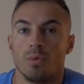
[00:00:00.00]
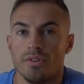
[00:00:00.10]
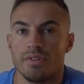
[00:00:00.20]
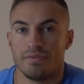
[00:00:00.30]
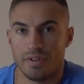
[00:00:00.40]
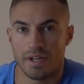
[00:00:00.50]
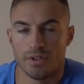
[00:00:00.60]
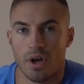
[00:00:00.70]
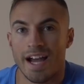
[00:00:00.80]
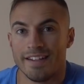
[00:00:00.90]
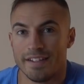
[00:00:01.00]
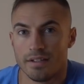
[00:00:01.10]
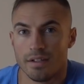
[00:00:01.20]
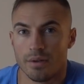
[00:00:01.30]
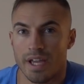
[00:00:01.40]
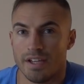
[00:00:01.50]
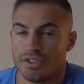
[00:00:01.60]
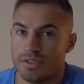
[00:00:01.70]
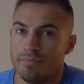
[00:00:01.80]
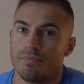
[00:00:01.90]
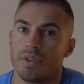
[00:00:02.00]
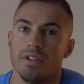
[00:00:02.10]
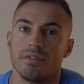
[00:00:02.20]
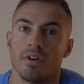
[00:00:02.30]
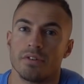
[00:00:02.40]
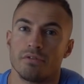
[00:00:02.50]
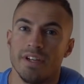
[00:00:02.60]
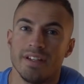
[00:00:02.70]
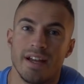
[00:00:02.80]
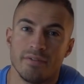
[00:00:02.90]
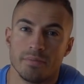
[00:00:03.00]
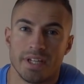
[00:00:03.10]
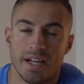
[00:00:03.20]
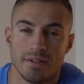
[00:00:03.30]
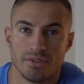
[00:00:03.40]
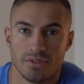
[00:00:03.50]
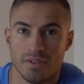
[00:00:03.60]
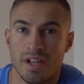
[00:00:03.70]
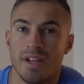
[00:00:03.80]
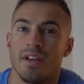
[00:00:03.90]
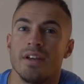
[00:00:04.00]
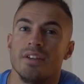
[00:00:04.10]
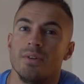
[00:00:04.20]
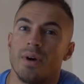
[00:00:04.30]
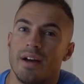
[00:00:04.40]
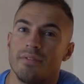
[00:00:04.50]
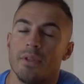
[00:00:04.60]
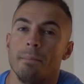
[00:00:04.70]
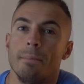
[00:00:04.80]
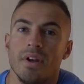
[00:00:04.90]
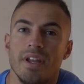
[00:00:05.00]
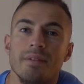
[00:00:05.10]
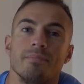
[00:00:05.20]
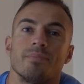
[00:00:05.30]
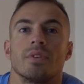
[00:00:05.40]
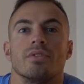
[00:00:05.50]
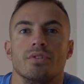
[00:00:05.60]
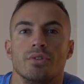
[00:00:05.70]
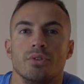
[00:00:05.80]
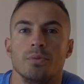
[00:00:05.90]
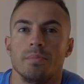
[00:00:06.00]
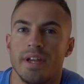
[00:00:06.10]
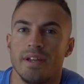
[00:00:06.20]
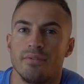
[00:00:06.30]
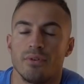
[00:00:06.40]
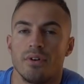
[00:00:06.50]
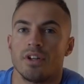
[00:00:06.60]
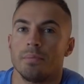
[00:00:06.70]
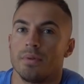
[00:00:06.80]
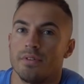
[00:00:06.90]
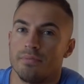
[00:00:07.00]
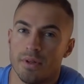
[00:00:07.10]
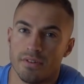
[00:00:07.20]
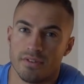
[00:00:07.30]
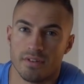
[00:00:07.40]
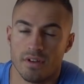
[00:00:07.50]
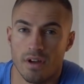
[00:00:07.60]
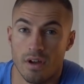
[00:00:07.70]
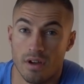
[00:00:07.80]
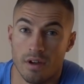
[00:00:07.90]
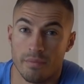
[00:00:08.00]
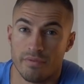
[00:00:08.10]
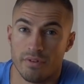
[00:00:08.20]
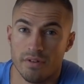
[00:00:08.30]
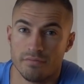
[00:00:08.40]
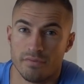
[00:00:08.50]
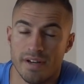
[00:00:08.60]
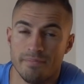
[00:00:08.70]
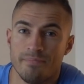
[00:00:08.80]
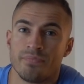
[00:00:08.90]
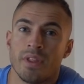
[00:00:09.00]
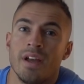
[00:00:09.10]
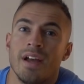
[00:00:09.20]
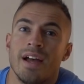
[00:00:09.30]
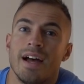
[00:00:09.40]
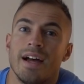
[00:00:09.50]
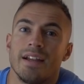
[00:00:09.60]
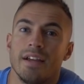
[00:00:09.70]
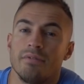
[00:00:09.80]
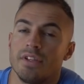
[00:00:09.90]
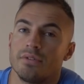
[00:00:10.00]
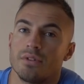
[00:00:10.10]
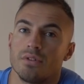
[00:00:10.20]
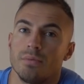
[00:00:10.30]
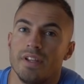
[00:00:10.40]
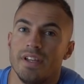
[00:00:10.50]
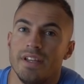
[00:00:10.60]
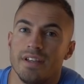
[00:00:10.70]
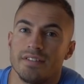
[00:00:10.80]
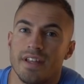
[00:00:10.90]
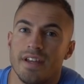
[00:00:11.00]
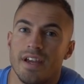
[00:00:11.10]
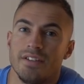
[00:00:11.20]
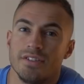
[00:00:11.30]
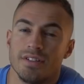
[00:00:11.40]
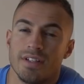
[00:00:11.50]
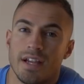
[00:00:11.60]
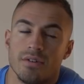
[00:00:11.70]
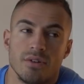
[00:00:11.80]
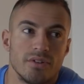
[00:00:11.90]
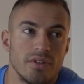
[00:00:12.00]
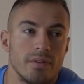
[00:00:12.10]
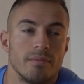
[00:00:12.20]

once you've found your ideal location, you've got the green light from the council, you have the money to pay for a couple of months upfront rent, and everything's all good with the estate agent, landlord,